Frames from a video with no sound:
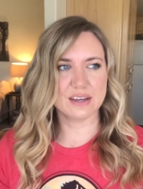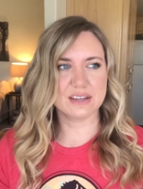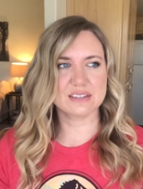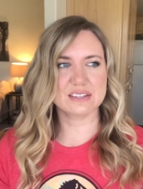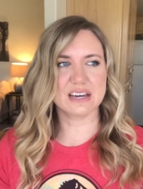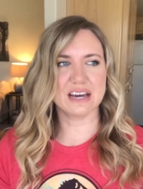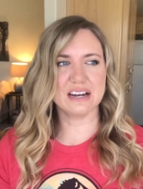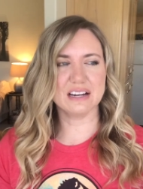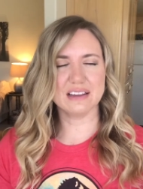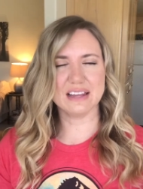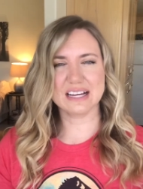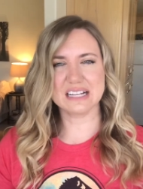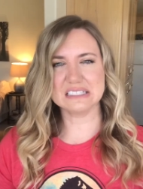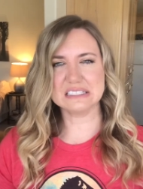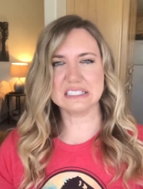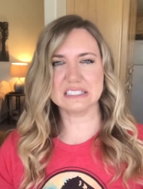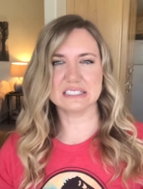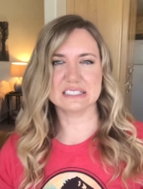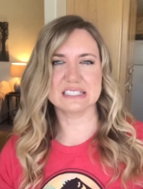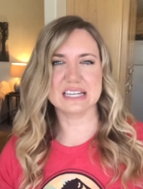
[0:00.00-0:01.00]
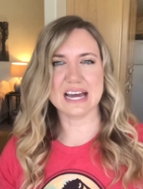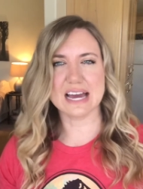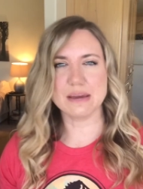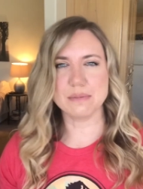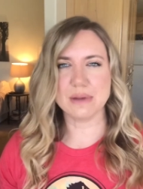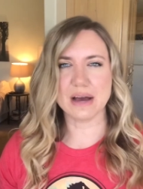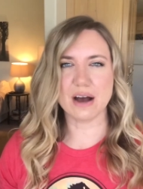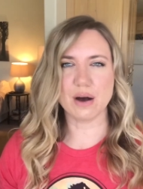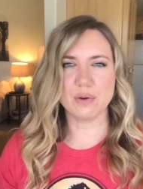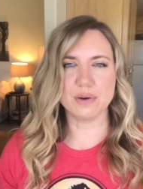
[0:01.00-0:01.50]
It's kind of like a little
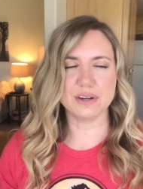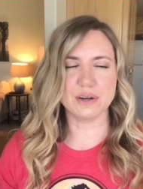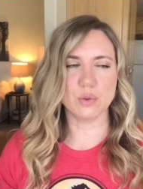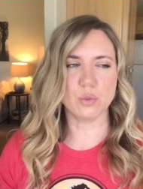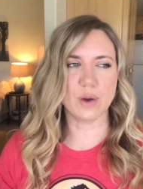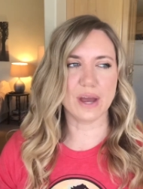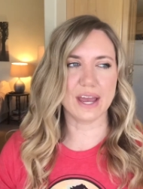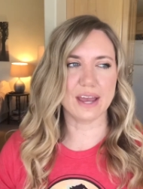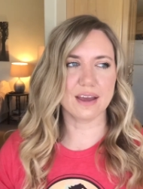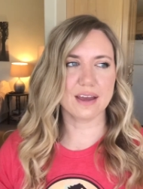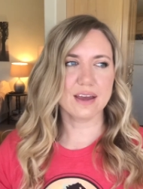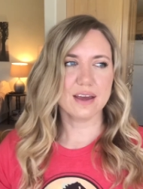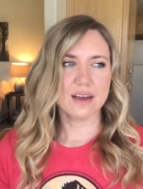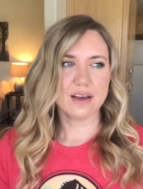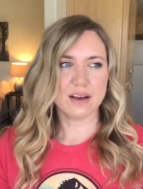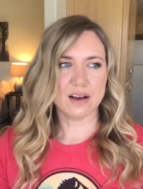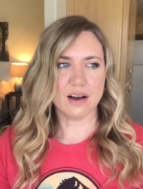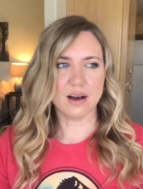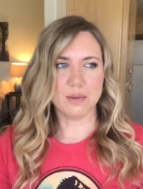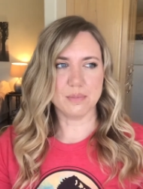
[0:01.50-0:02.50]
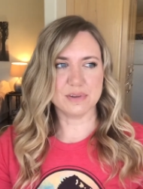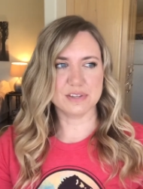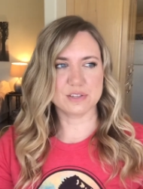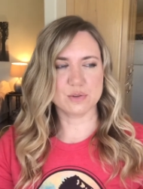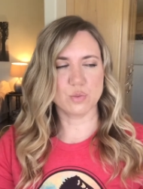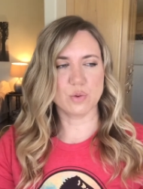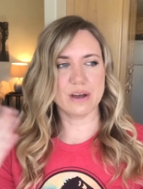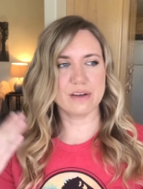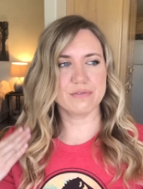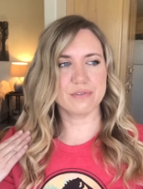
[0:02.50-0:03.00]
timeout in a way. It's
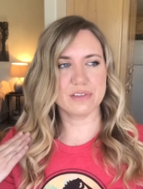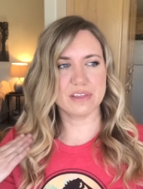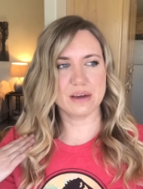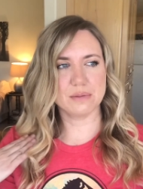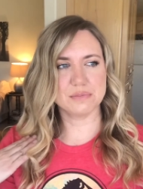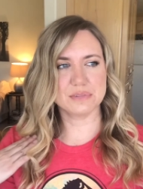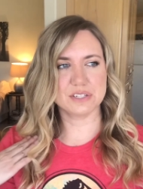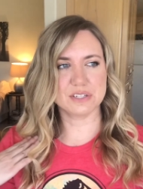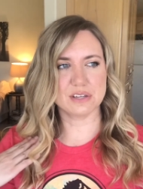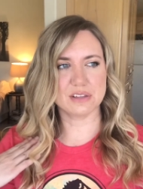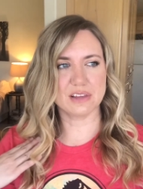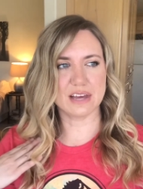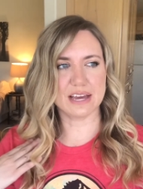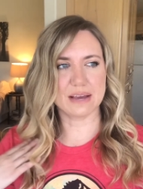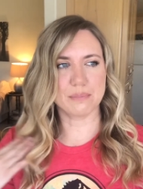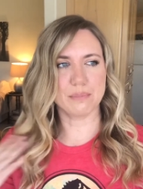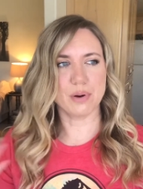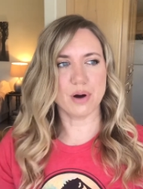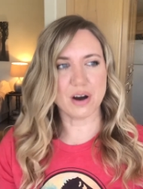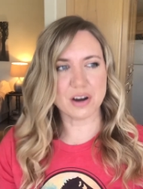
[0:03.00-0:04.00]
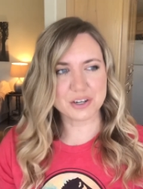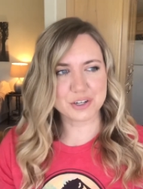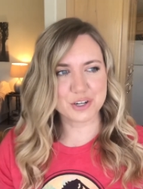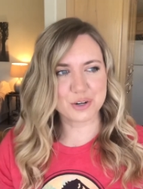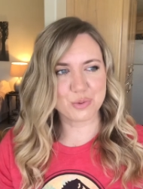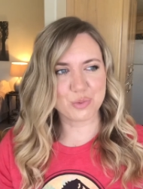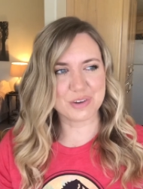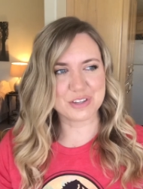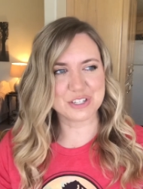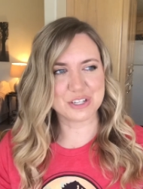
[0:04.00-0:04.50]
a way for them to like
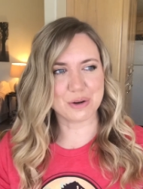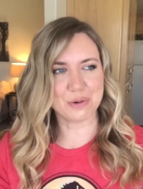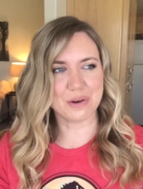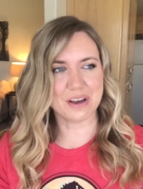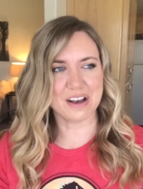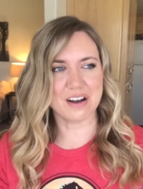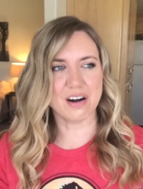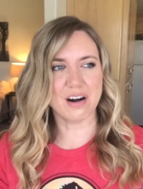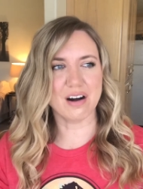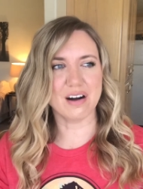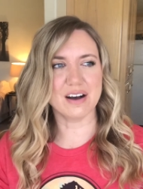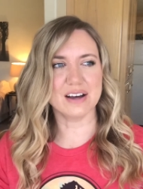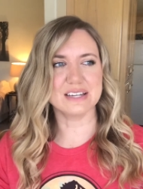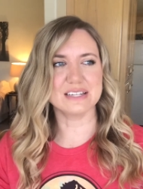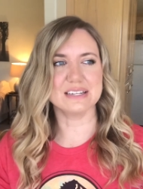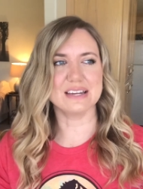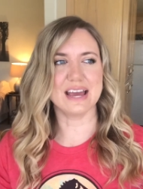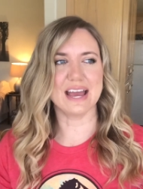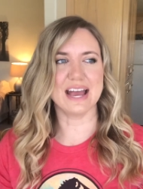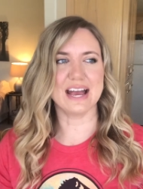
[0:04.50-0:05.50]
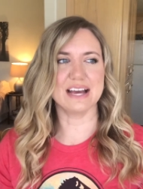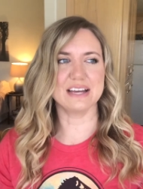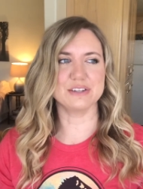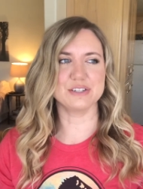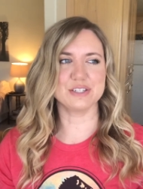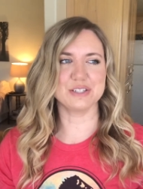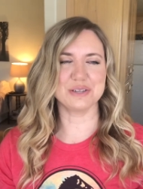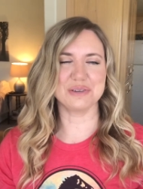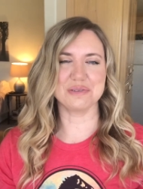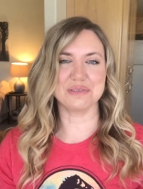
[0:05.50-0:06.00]
ponder what's going on
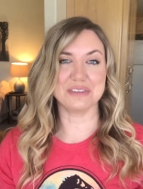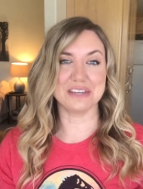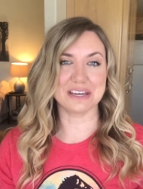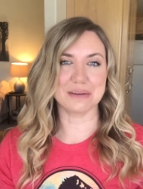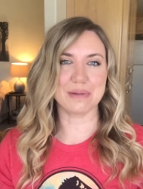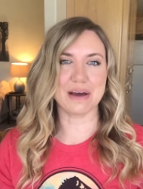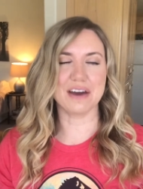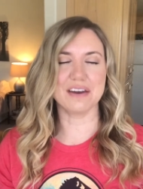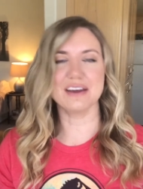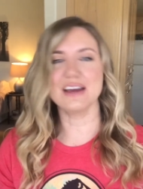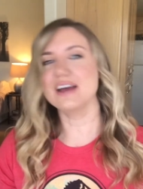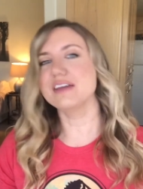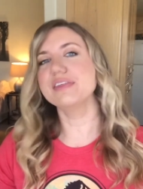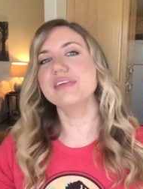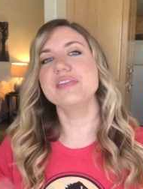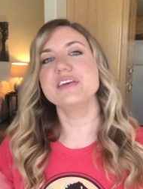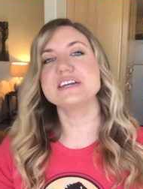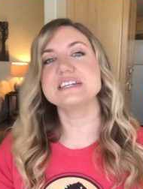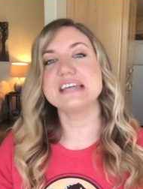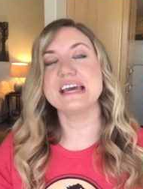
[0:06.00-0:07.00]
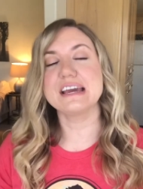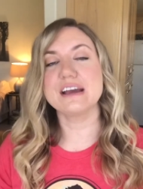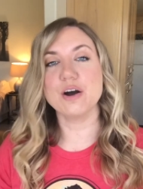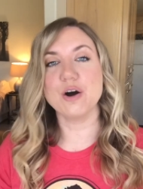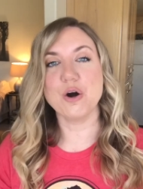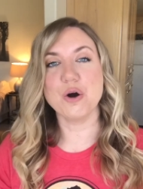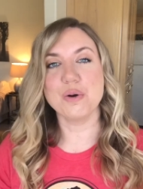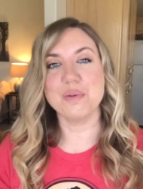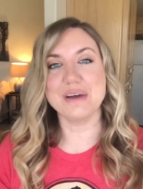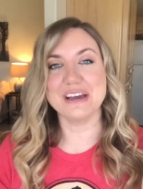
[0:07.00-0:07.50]
and to think about it. And then they take it
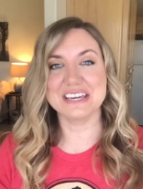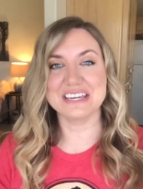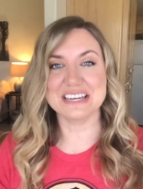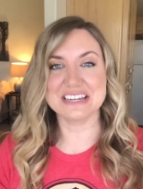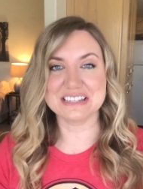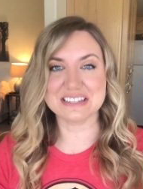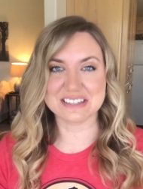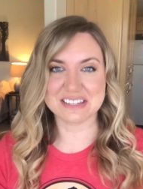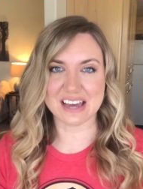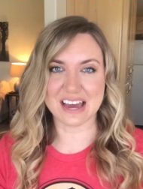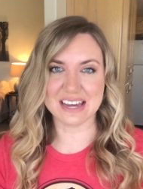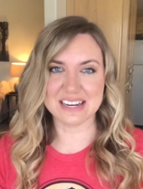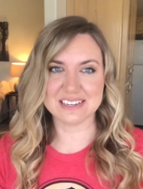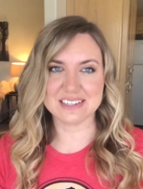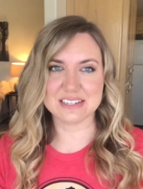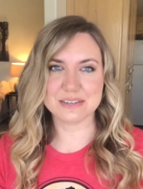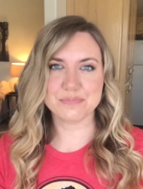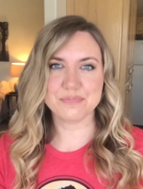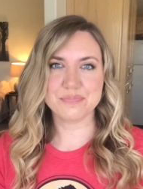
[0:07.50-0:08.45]
home and get it signed.